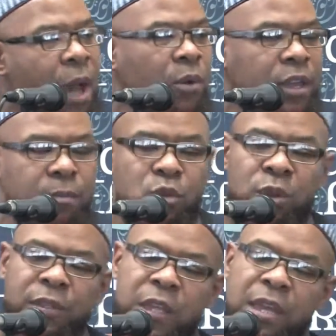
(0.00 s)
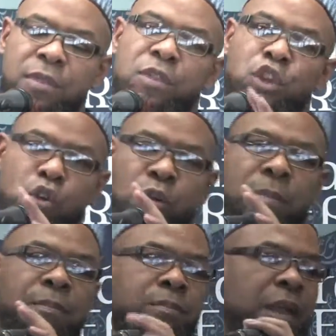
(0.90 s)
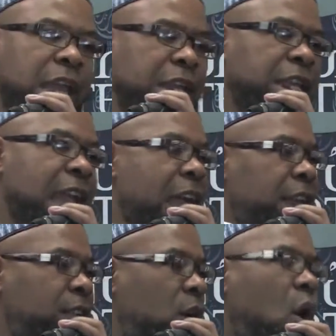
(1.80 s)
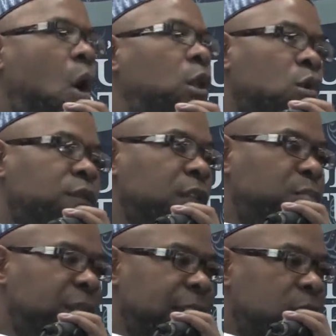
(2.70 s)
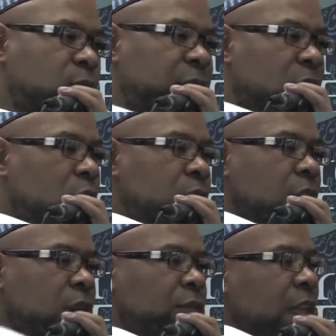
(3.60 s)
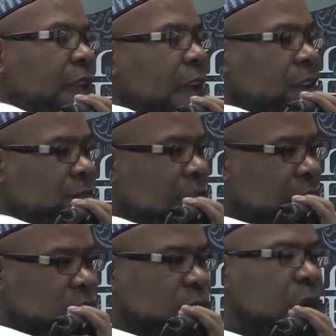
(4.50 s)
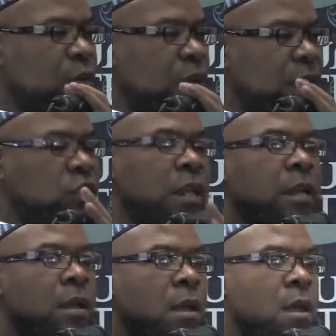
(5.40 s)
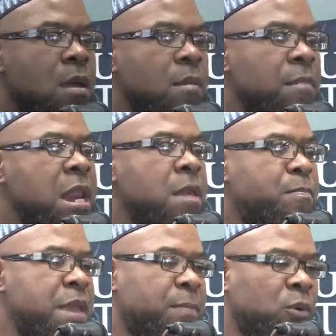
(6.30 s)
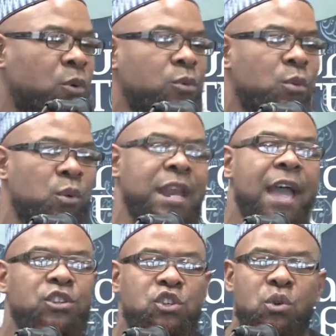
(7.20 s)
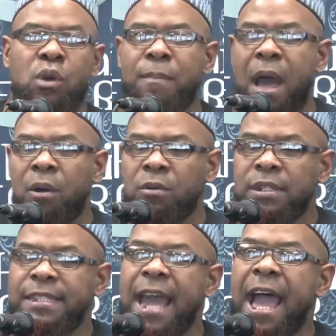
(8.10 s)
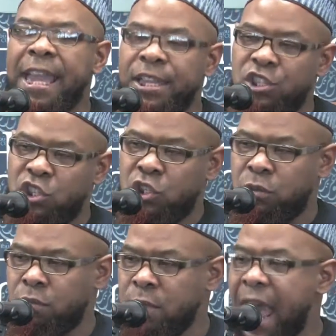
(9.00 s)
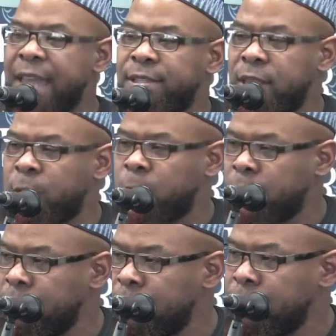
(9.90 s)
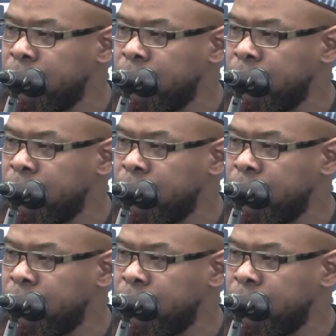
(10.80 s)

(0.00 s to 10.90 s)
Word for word: our community in Europe, in Canada, all over the place because of the lack of knowledge of our religion many people were not sure about Daesh, ISIS.